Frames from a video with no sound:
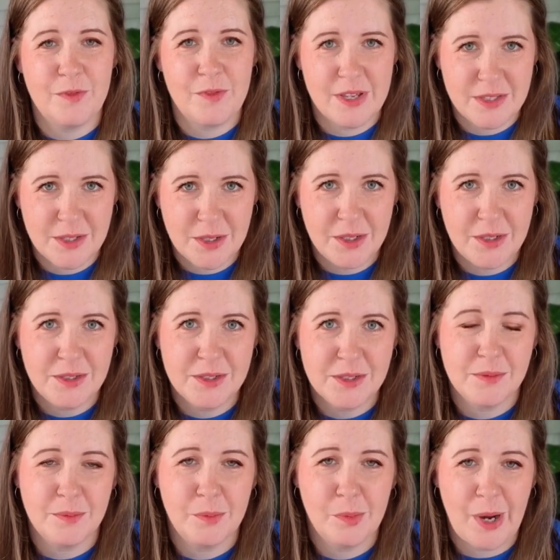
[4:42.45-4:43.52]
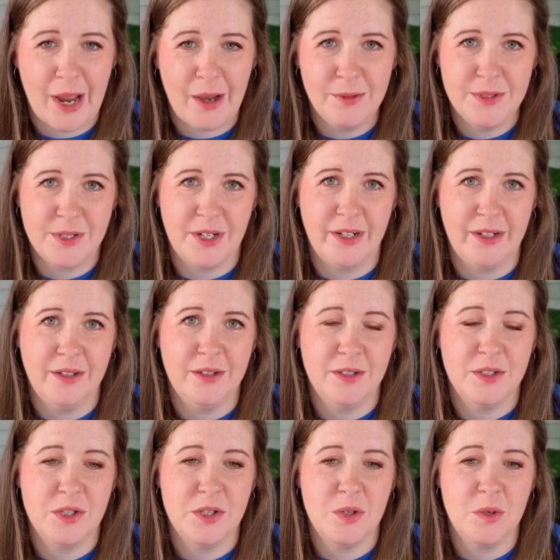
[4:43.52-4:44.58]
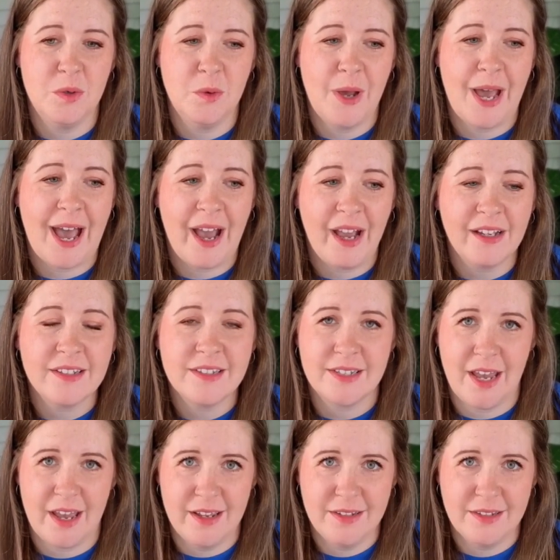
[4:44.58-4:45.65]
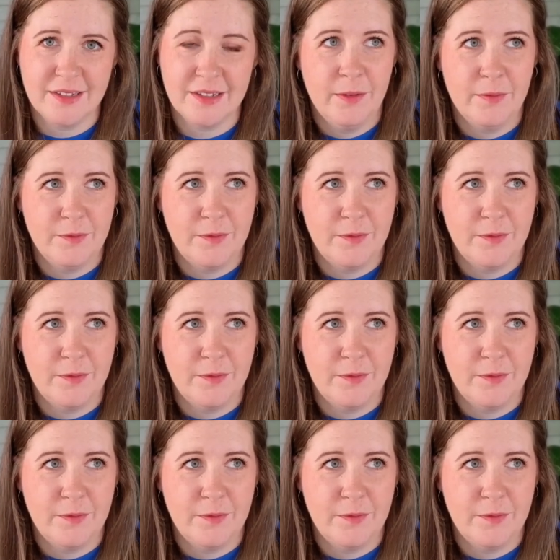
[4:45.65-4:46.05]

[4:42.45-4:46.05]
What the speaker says: visitor's browser to access